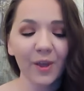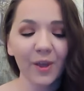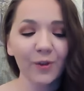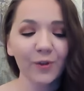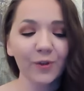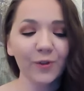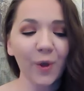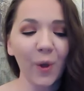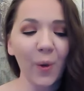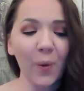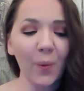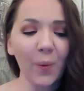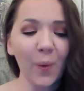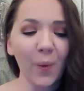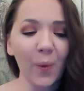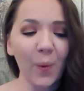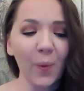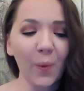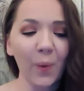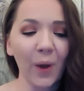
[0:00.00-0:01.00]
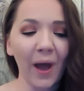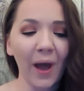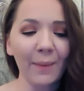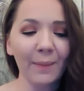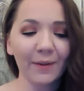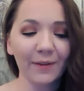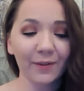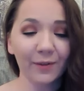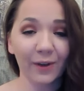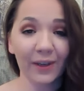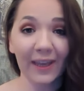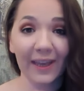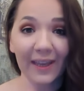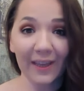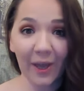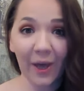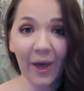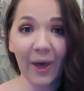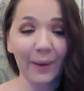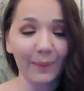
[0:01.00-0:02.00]
So get
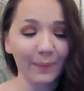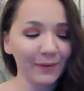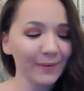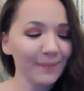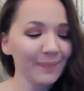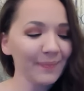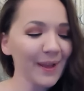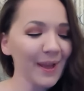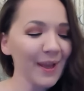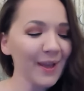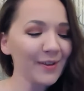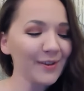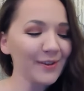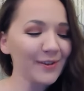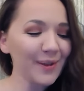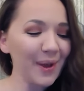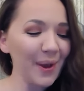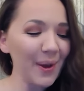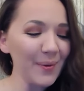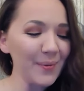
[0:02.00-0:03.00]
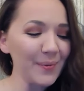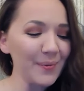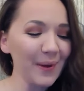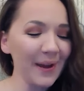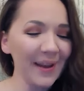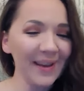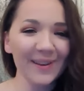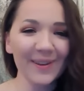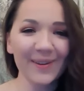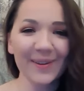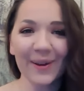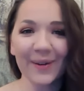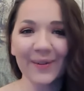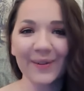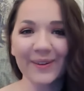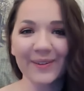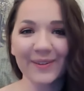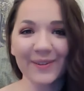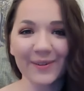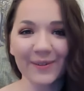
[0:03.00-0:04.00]
curbed. So when you go
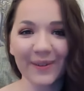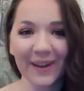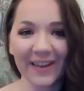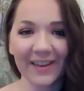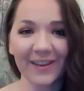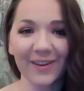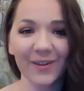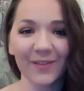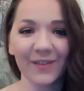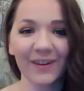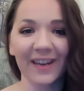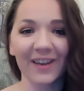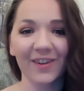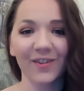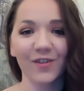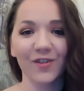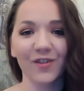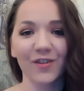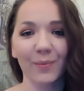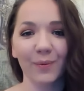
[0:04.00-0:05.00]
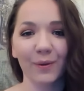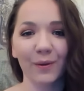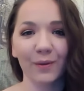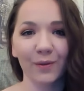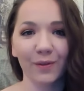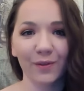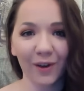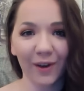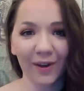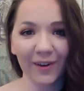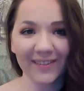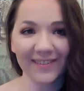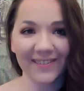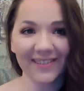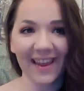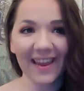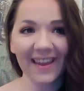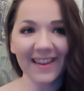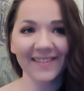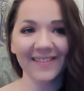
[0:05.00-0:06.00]
into a new relationship, or you start
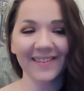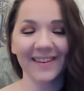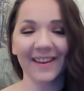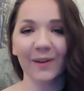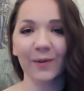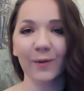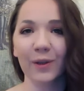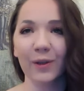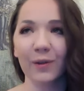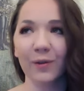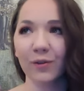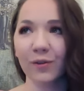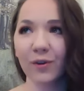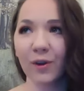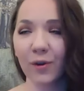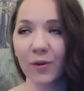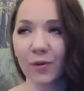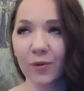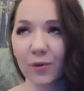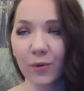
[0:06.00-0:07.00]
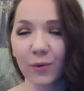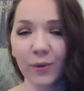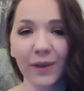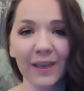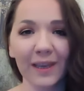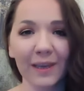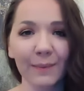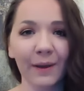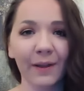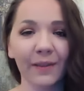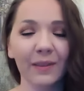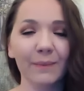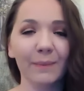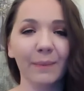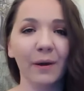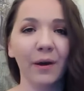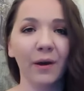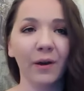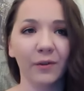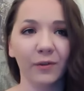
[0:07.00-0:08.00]
dating, or you start talking about the
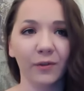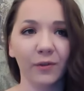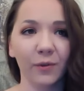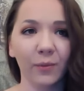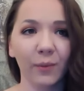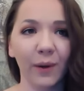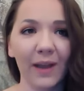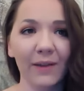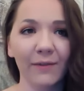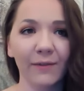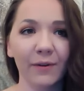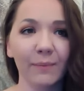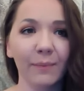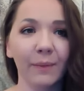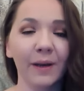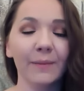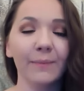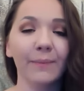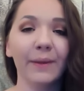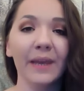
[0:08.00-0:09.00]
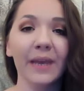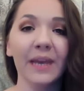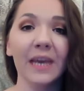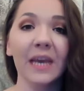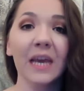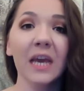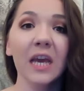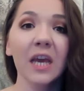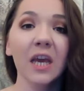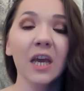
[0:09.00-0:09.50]
past, or whatever it might be,